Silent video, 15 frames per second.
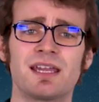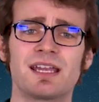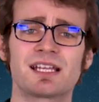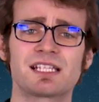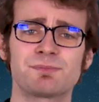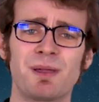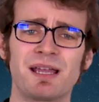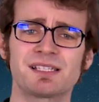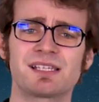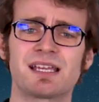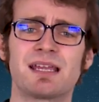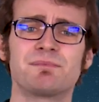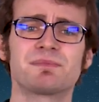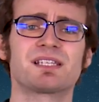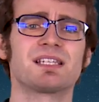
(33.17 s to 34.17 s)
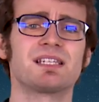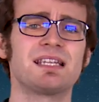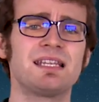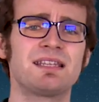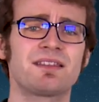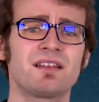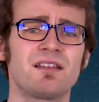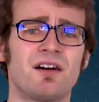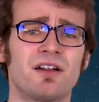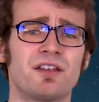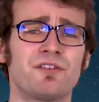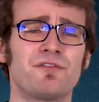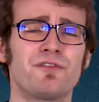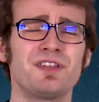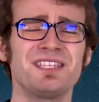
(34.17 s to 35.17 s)
expecting him to lead the line
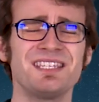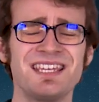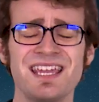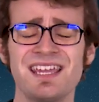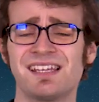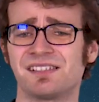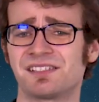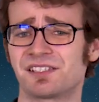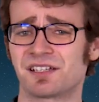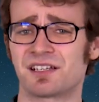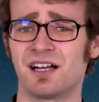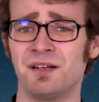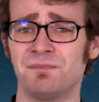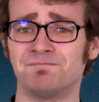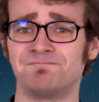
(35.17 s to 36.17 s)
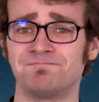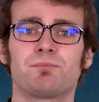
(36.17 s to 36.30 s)
for years to come.